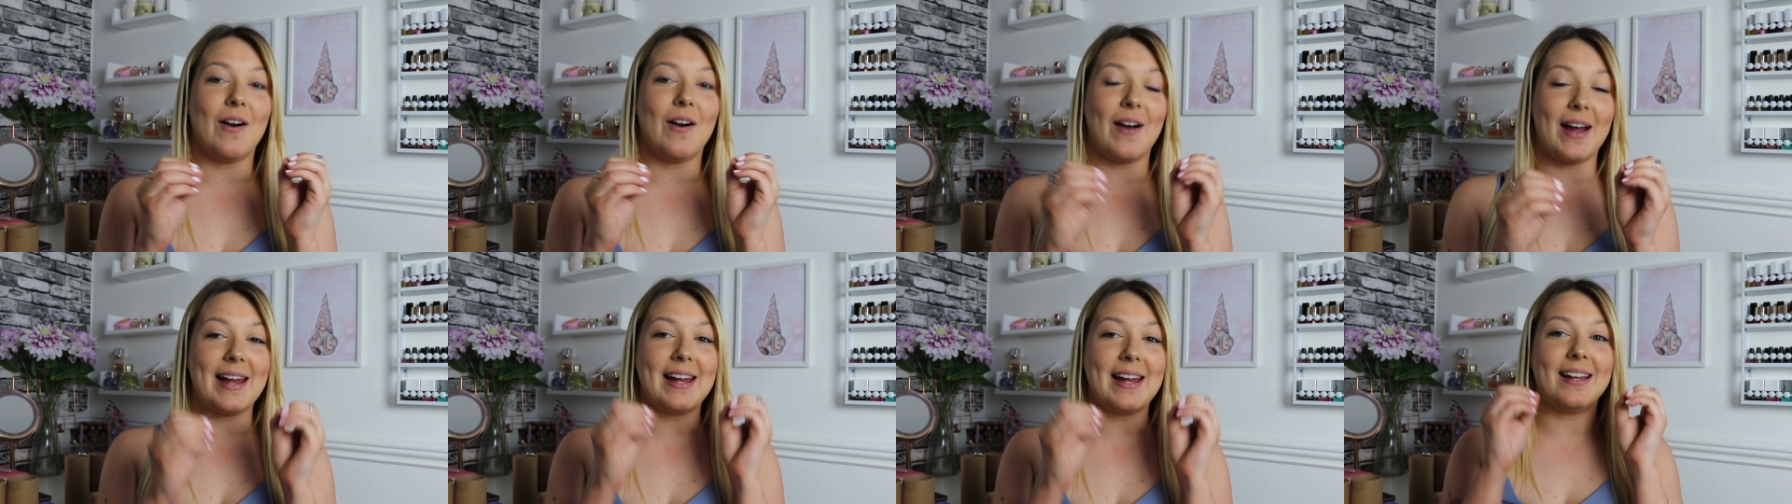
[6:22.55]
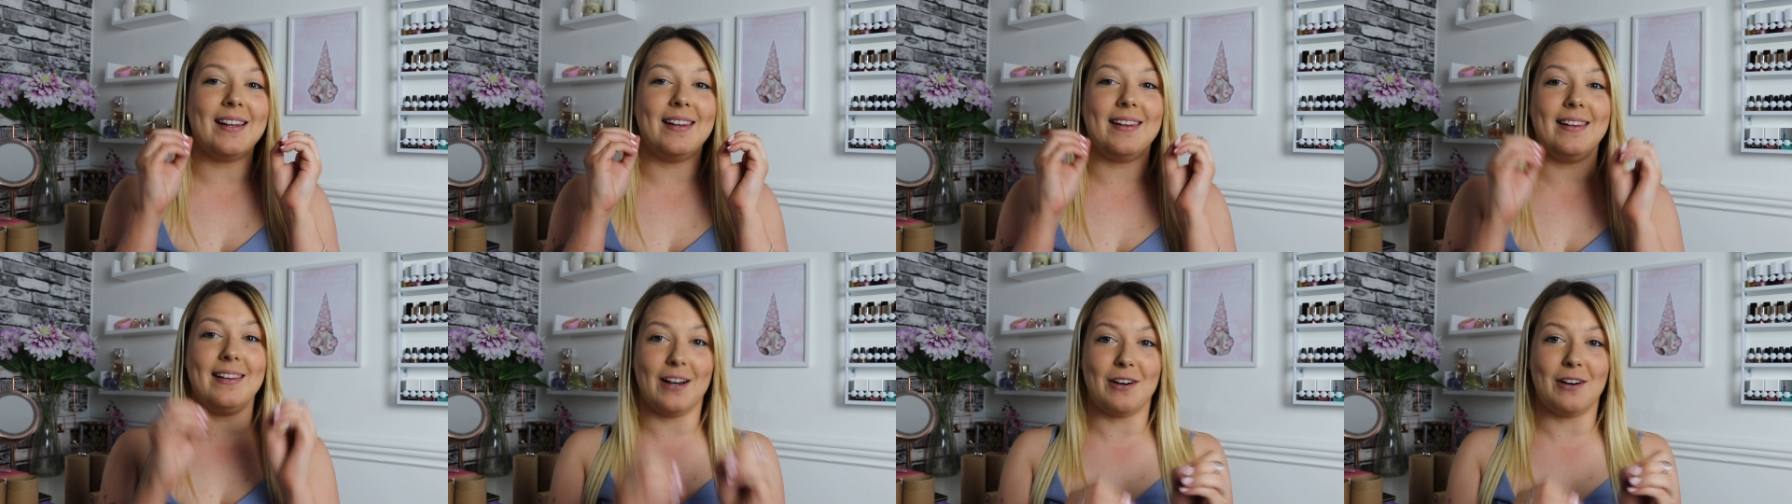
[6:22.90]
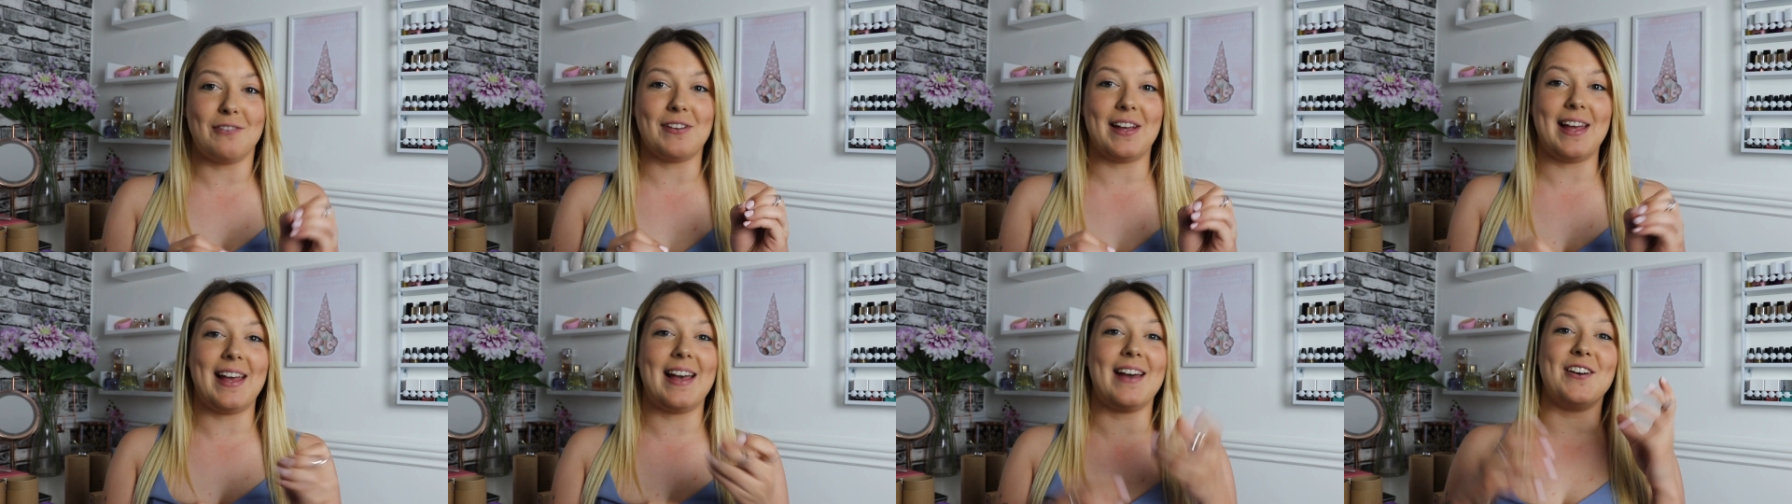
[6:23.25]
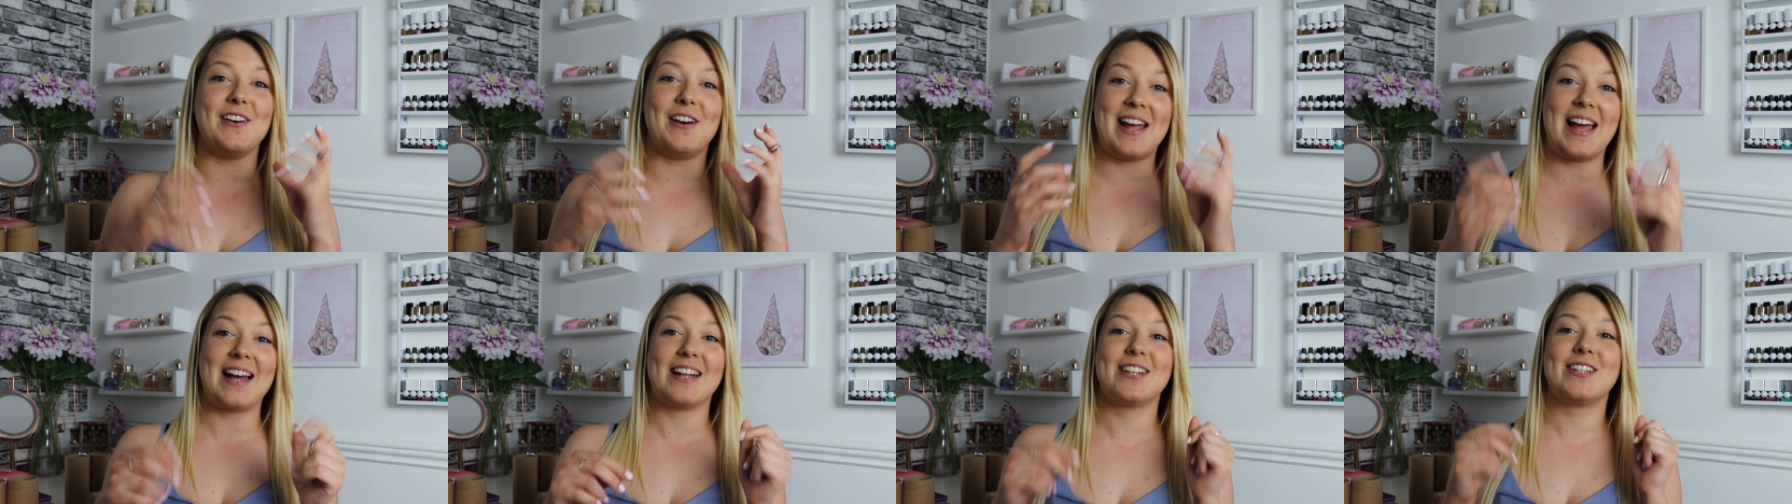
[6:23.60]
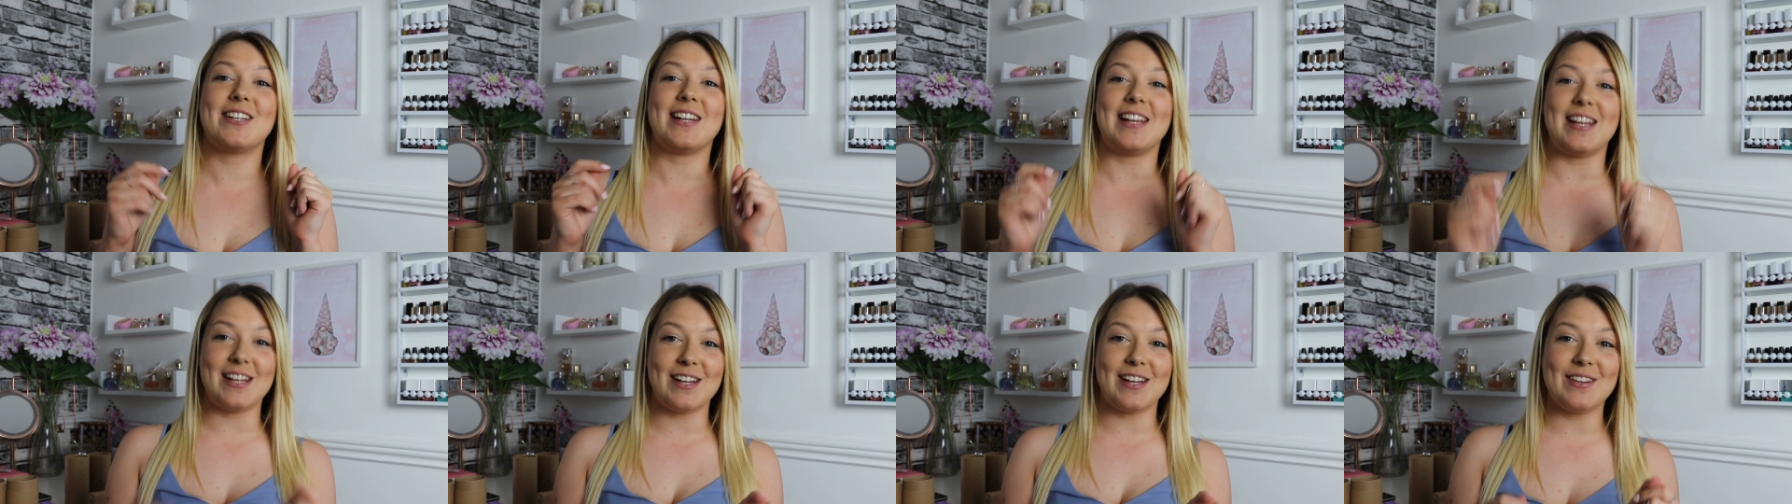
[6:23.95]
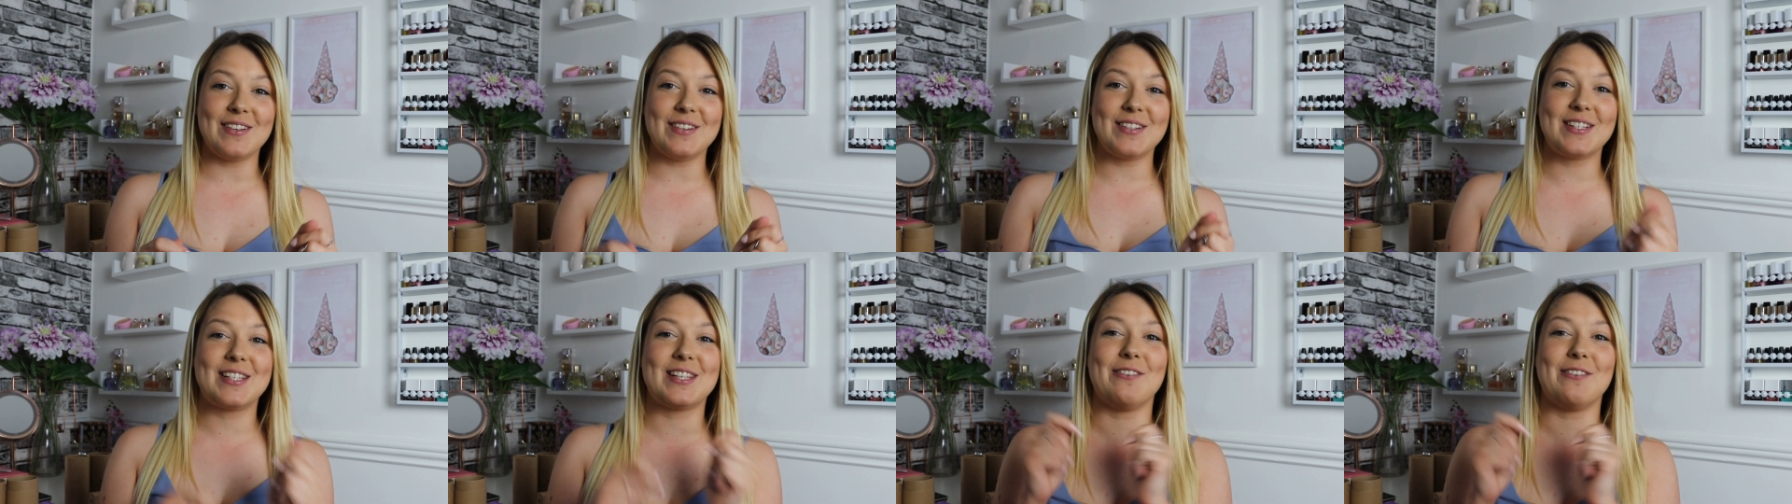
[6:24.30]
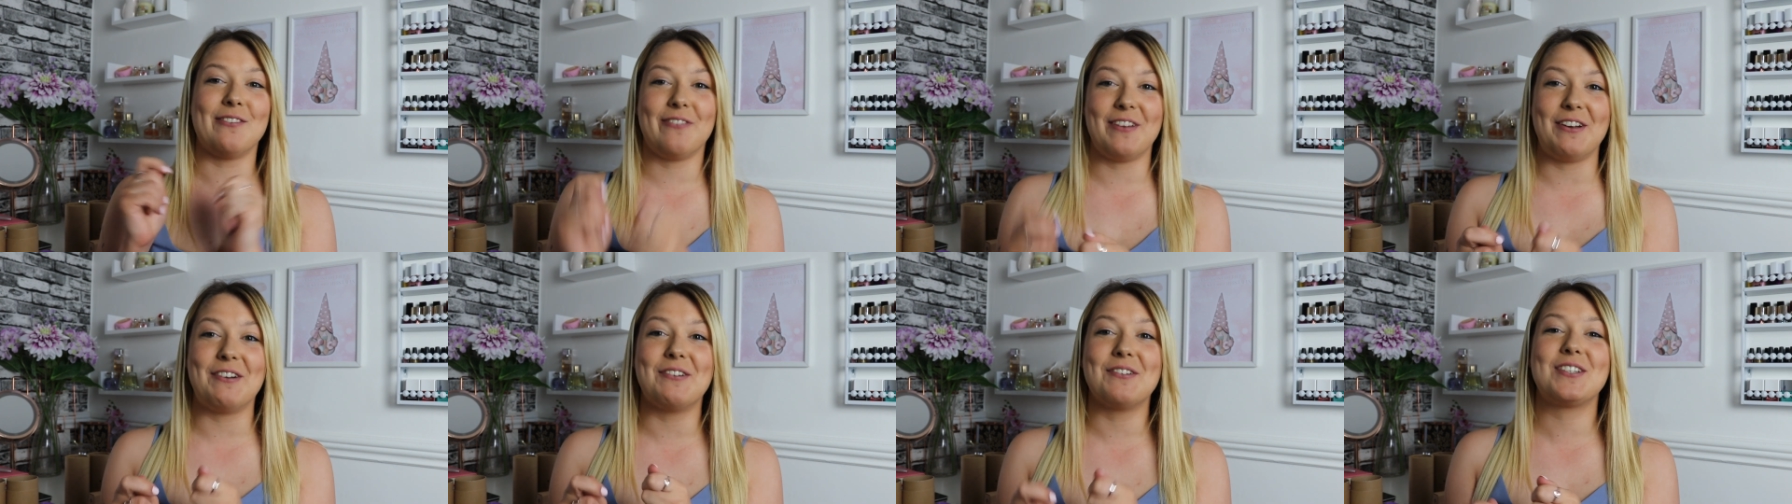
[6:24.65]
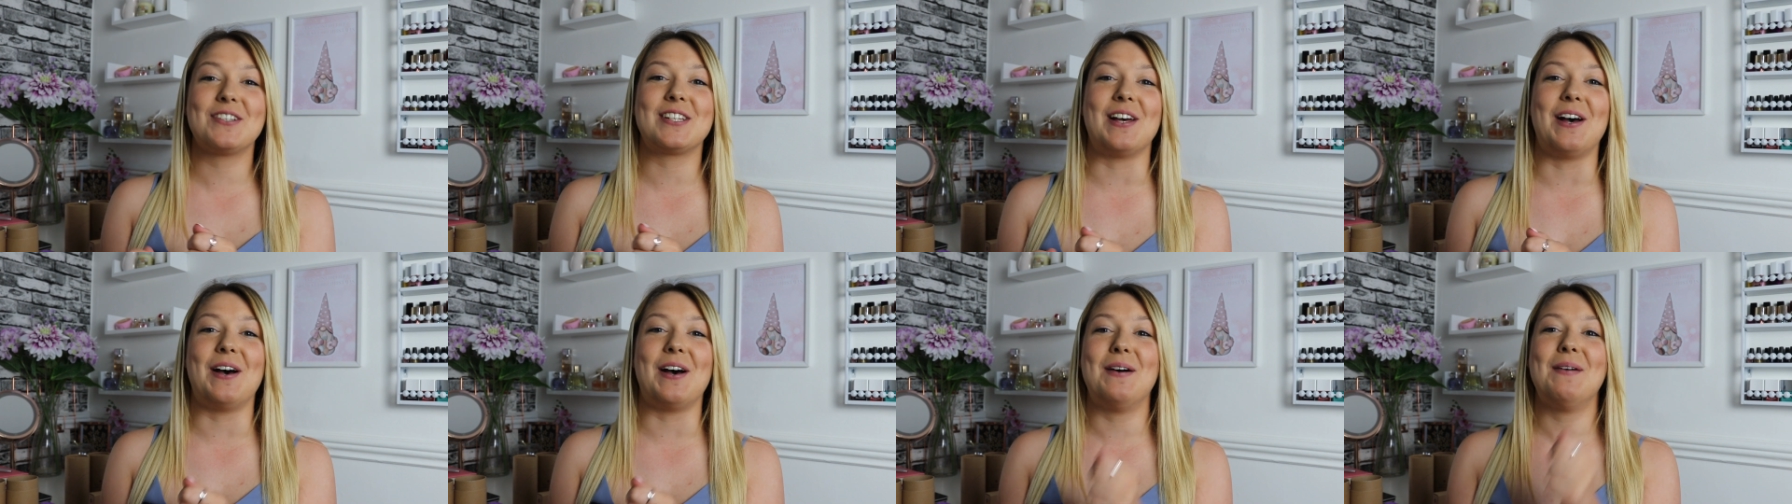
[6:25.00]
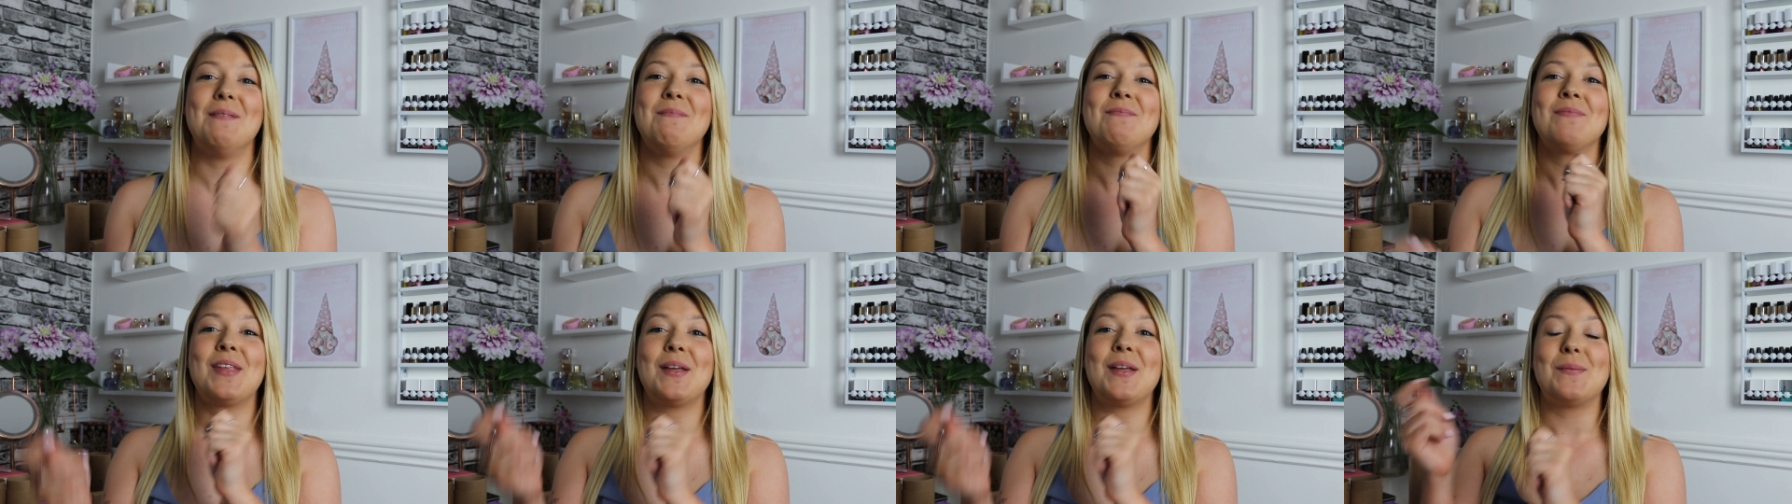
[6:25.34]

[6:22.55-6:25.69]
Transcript: I love it. And I actually use the filter